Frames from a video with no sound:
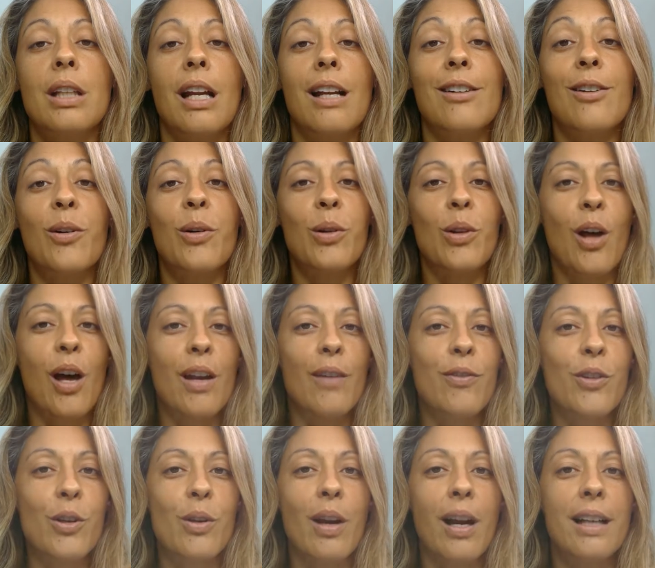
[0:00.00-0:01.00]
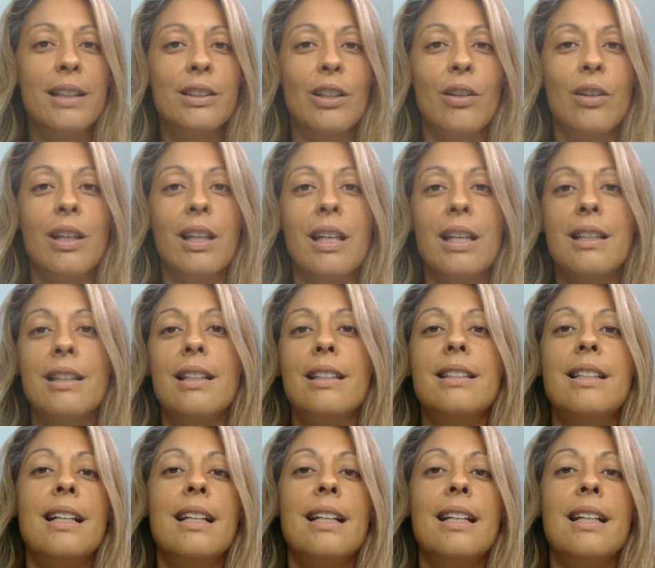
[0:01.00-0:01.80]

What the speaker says: and I know a lot of you guys are getting the